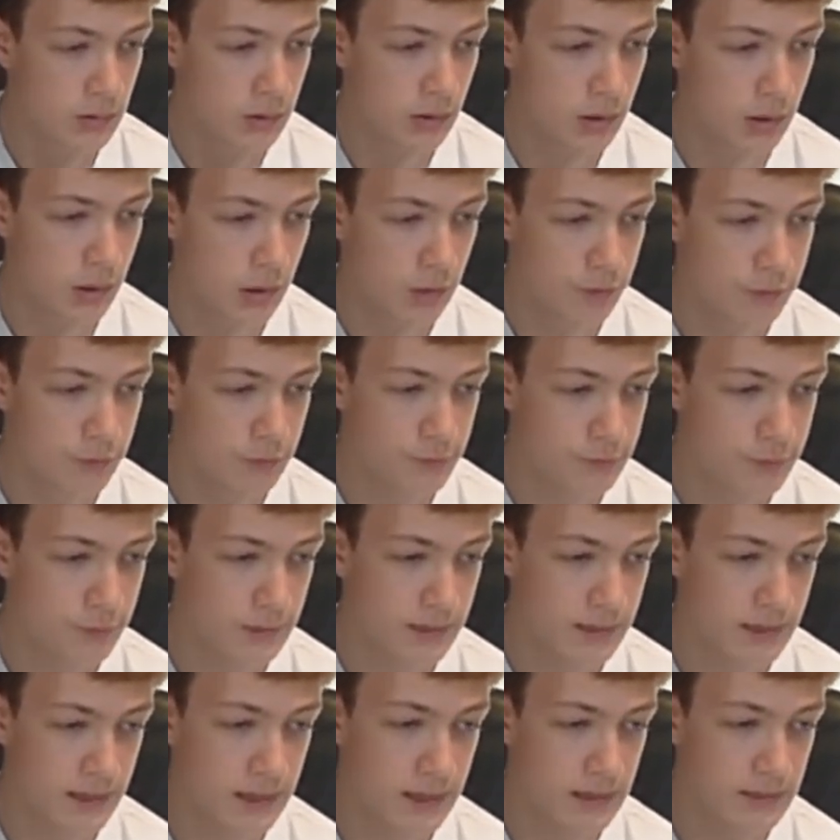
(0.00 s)

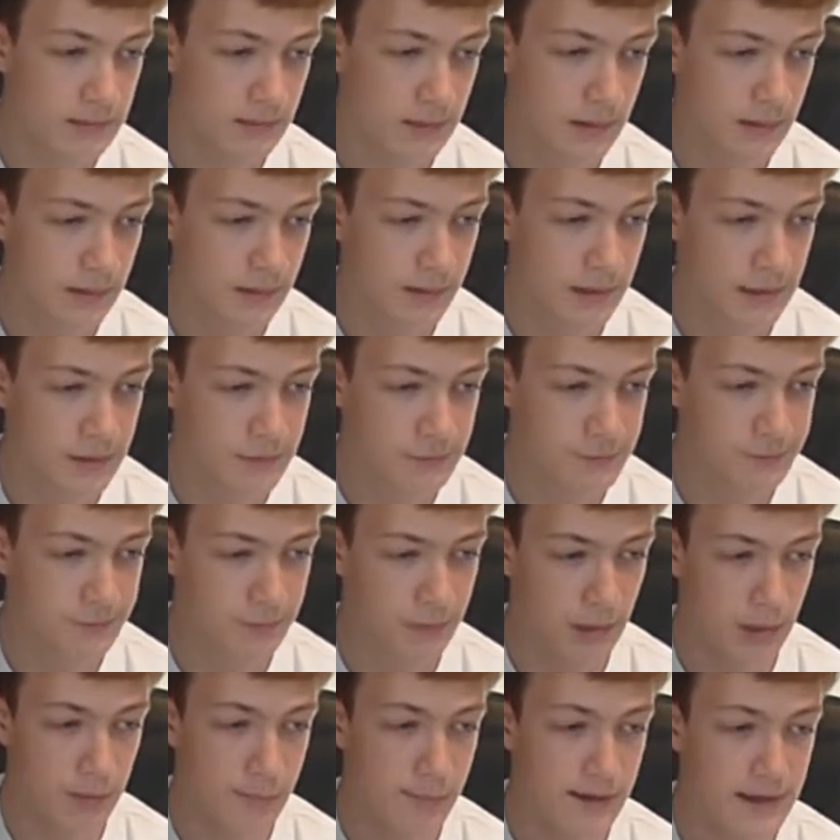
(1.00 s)
120 gig, and
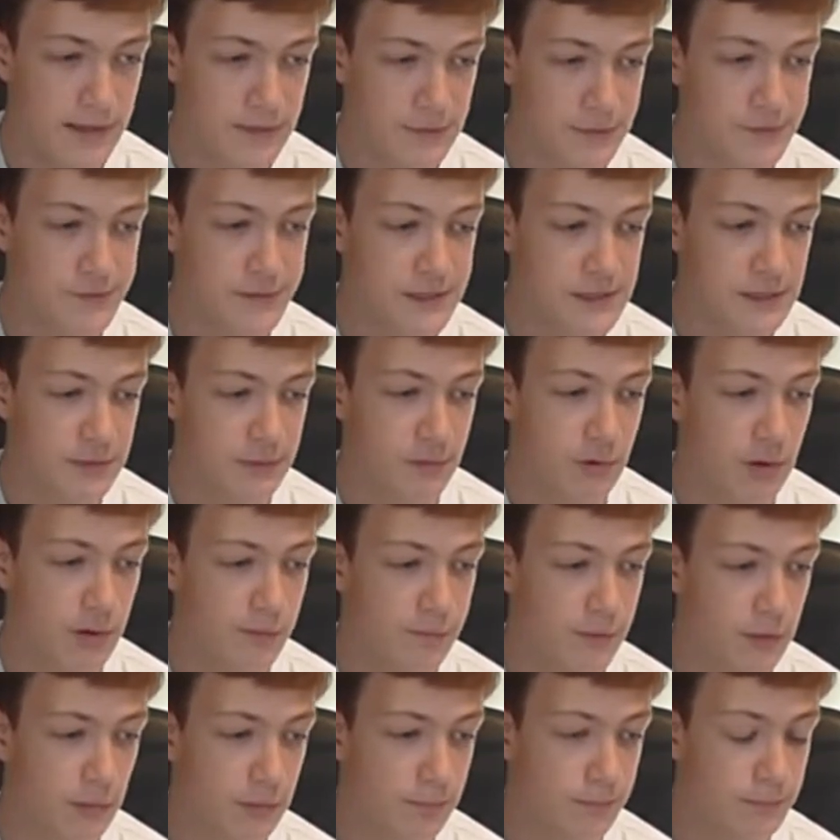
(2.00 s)
that's my main C
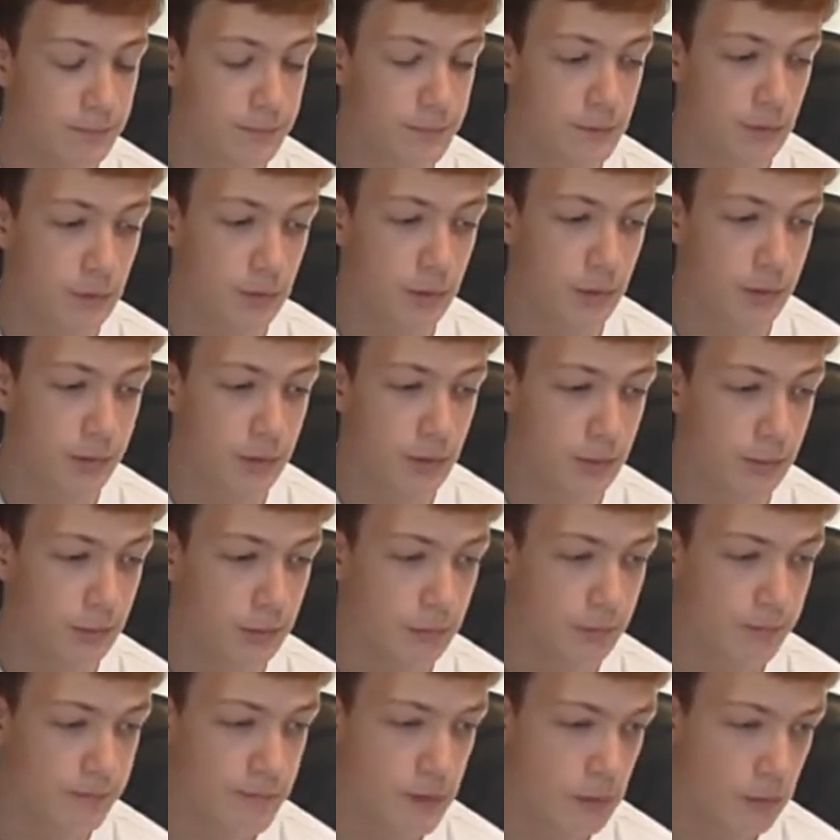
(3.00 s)
drive. I'll do an
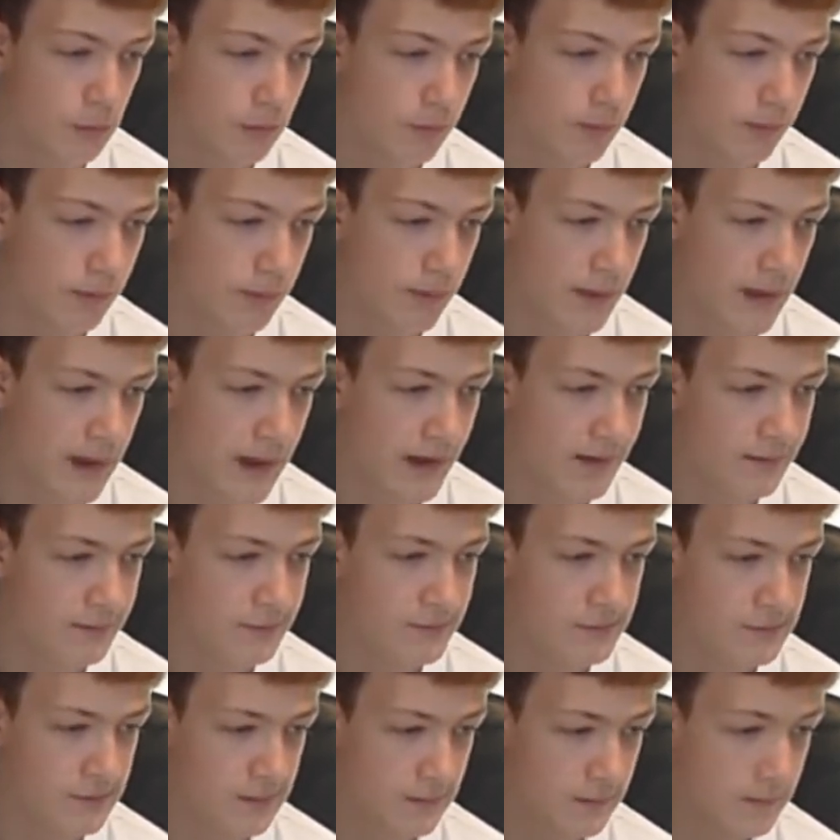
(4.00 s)
upcoming review on
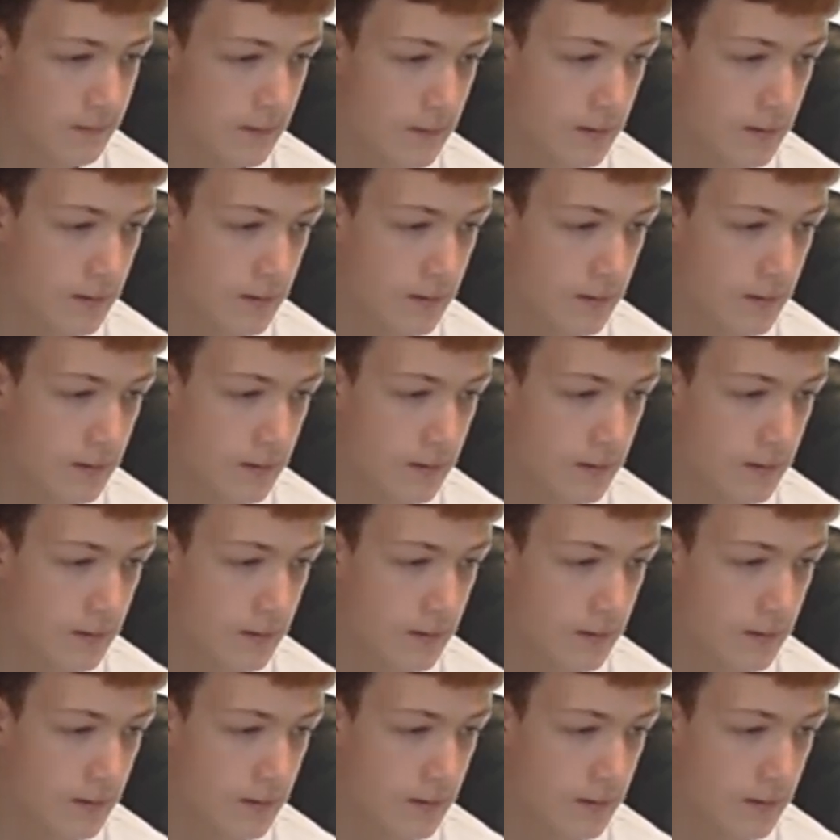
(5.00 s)
that.